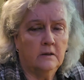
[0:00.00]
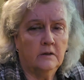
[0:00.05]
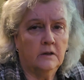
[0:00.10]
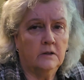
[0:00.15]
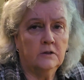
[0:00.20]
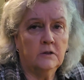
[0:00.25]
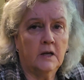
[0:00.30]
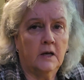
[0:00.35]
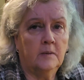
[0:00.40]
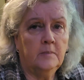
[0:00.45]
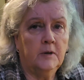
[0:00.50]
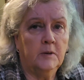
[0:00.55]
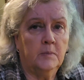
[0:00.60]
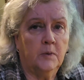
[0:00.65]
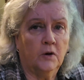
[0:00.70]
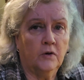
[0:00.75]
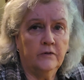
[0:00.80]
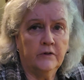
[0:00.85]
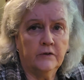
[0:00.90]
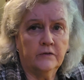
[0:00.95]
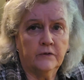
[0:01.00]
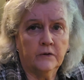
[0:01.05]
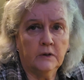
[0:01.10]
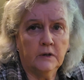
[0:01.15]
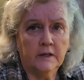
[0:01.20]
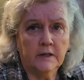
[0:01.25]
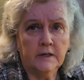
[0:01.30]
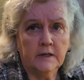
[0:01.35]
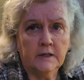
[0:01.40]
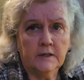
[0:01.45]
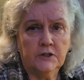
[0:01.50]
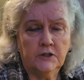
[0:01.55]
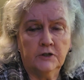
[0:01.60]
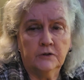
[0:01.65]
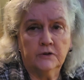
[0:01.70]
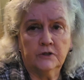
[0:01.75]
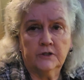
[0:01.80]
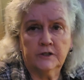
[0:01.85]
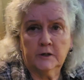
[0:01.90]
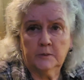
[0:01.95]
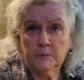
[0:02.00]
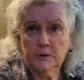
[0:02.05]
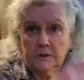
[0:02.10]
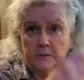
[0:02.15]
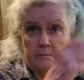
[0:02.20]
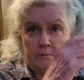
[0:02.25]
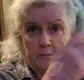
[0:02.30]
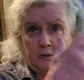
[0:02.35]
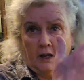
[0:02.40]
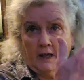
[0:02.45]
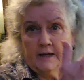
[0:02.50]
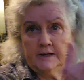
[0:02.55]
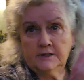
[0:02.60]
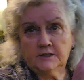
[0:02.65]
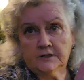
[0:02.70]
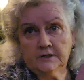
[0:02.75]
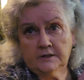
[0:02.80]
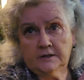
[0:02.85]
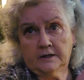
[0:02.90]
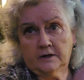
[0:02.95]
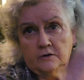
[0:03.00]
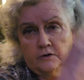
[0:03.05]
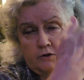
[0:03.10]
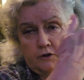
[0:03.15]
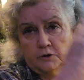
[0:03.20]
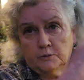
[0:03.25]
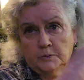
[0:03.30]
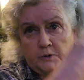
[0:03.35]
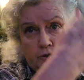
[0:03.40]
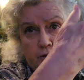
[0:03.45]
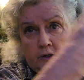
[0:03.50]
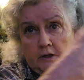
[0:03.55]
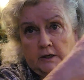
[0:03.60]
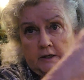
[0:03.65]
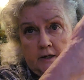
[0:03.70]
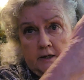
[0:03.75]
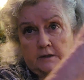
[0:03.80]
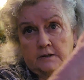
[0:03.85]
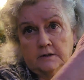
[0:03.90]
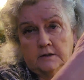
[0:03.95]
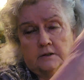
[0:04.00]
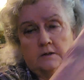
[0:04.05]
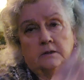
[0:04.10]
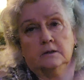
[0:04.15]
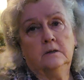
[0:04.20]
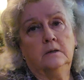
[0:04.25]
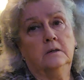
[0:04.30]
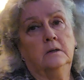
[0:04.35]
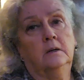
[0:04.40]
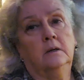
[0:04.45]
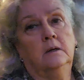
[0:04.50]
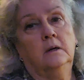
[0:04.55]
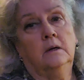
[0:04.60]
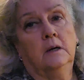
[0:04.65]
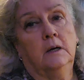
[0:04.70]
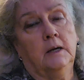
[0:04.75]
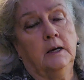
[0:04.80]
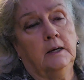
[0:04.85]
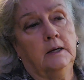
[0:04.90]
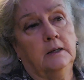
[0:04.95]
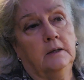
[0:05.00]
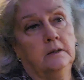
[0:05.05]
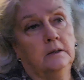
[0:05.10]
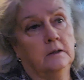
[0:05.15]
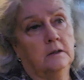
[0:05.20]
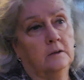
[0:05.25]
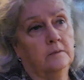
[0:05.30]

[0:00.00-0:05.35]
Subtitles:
That'd be perfect for lids. Instead of putting plates in there, you just put the lids. And